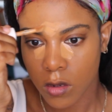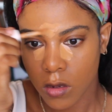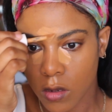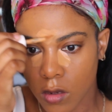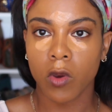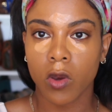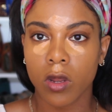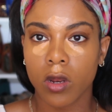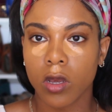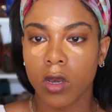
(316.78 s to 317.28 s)

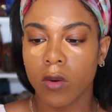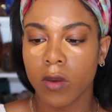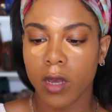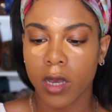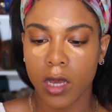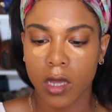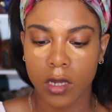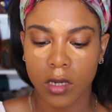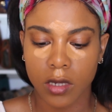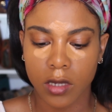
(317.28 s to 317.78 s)
I'm gonna go
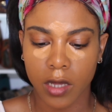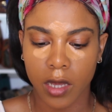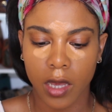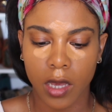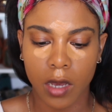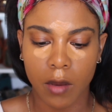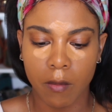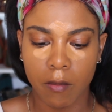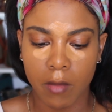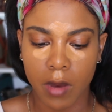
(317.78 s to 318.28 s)
ahead and
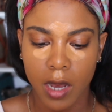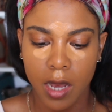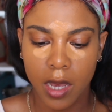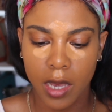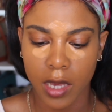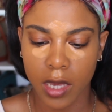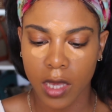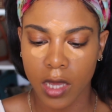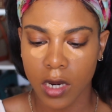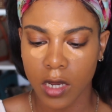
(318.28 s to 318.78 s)
take
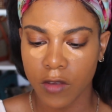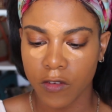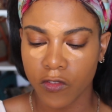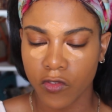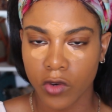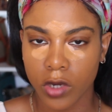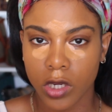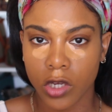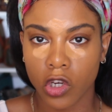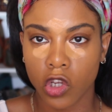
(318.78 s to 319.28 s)
my
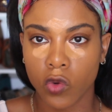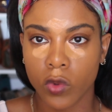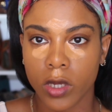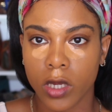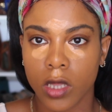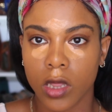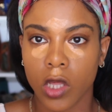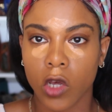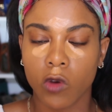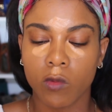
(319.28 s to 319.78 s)
Free Dewy
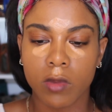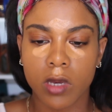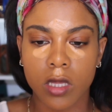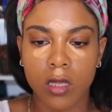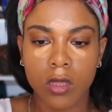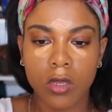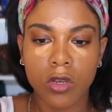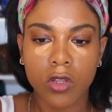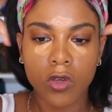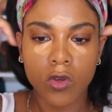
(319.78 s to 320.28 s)
Glow
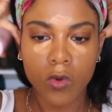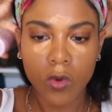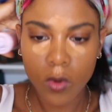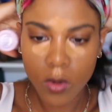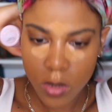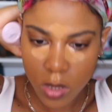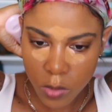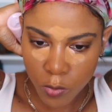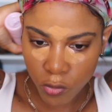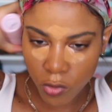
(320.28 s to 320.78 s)
Mist to
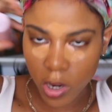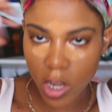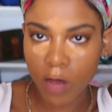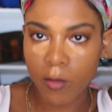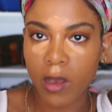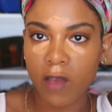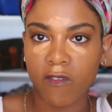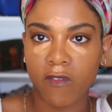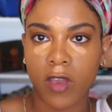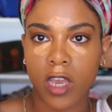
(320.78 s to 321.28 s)
spray on
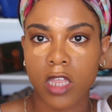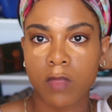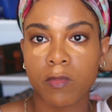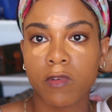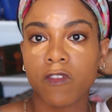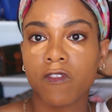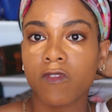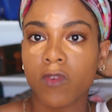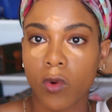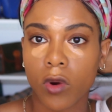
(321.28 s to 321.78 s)
my face
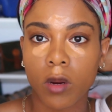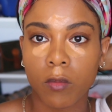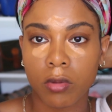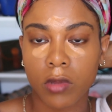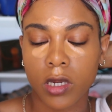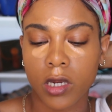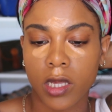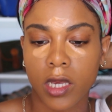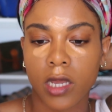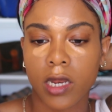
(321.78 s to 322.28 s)
before
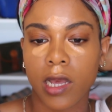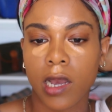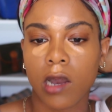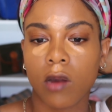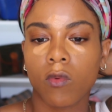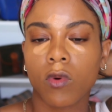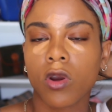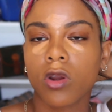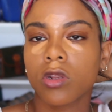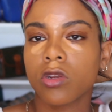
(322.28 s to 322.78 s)
blending it
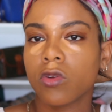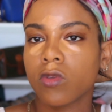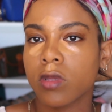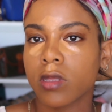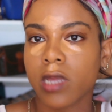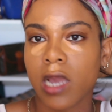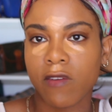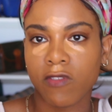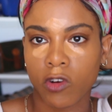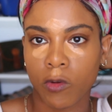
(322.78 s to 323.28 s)
out. We're gonna do
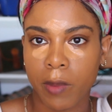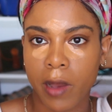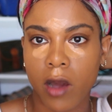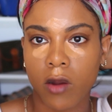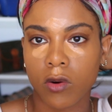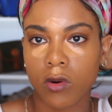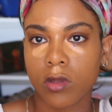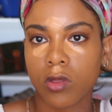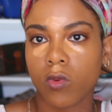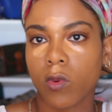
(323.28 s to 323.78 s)
this after
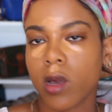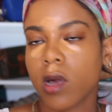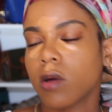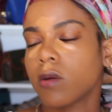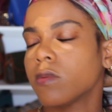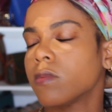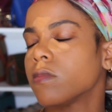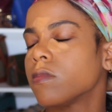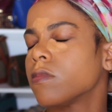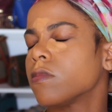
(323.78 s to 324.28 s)
powder as
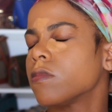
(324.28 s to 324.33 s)
well.